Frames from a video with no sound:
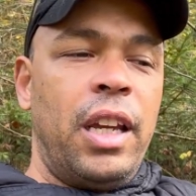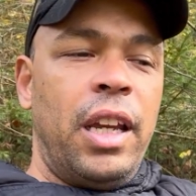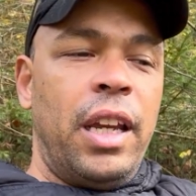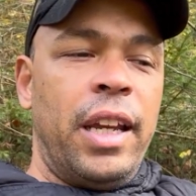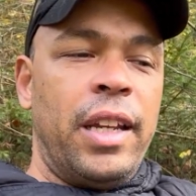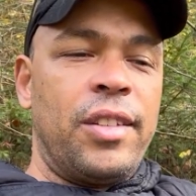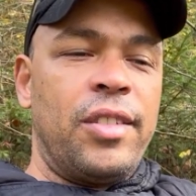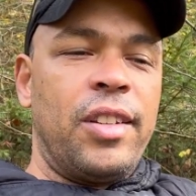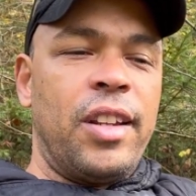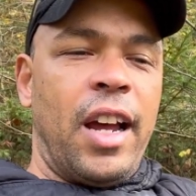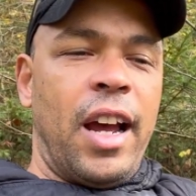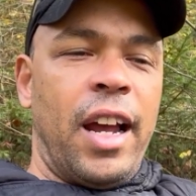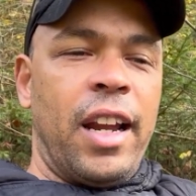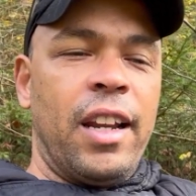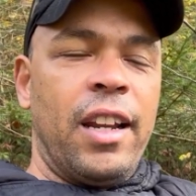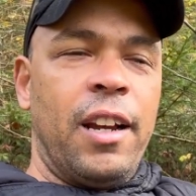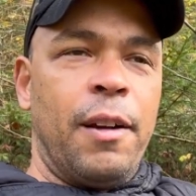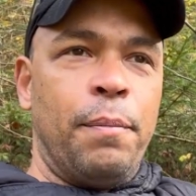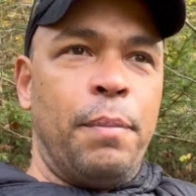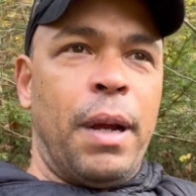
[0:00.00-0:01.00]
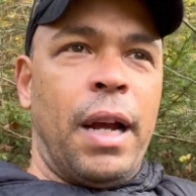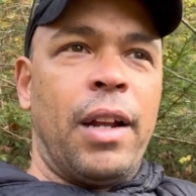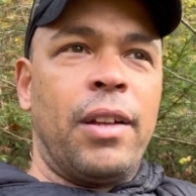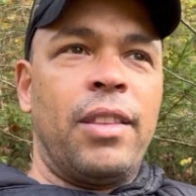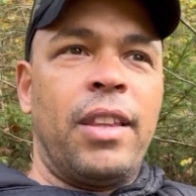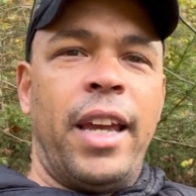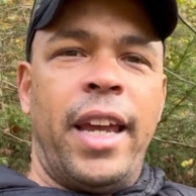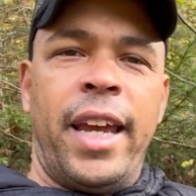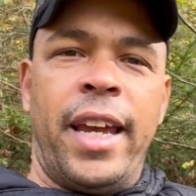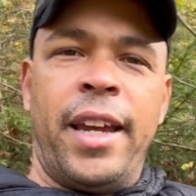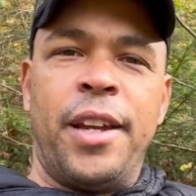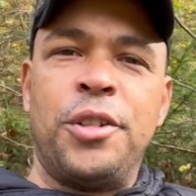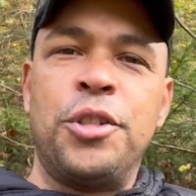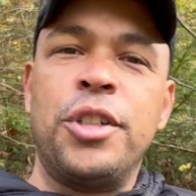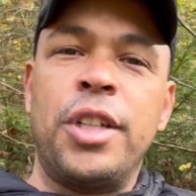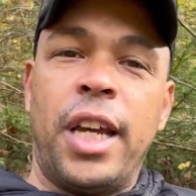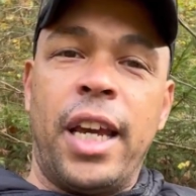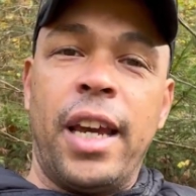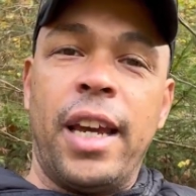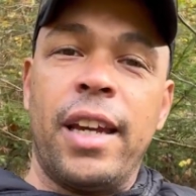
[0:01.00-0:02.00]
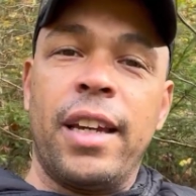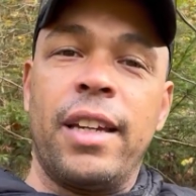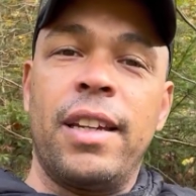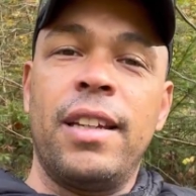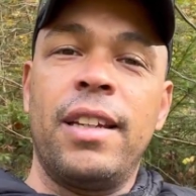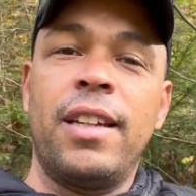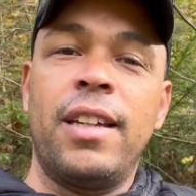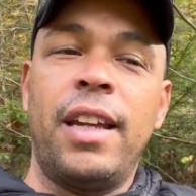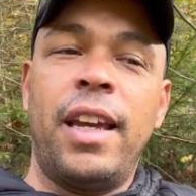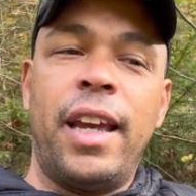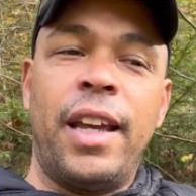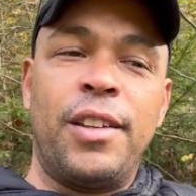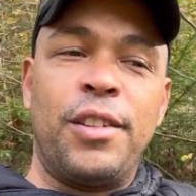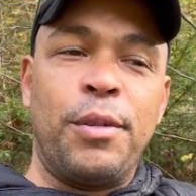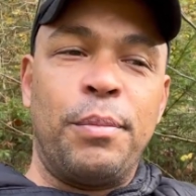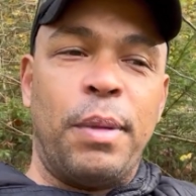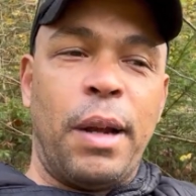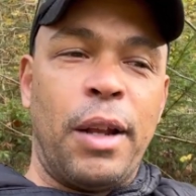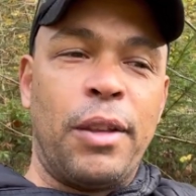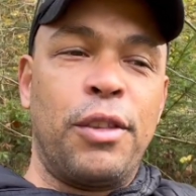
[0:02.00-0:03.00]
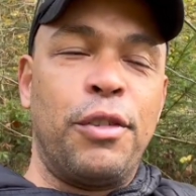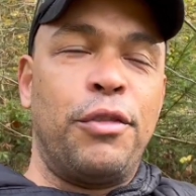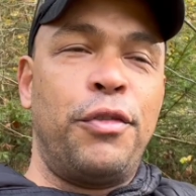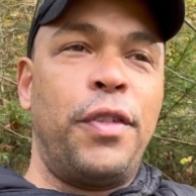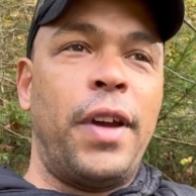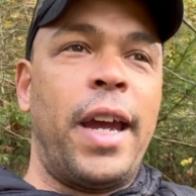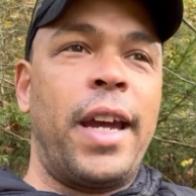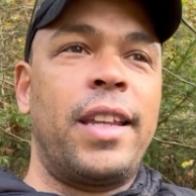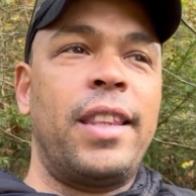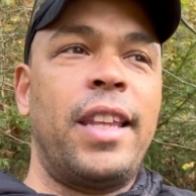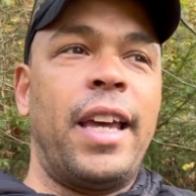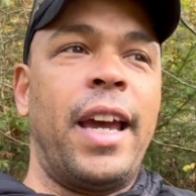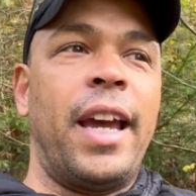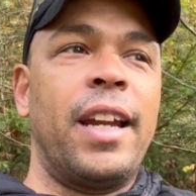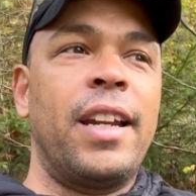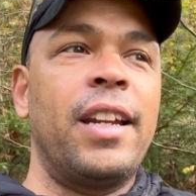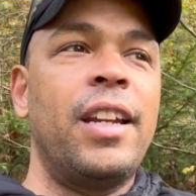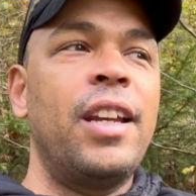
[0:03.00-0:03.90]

it's not about the hashtag. It's about the fact that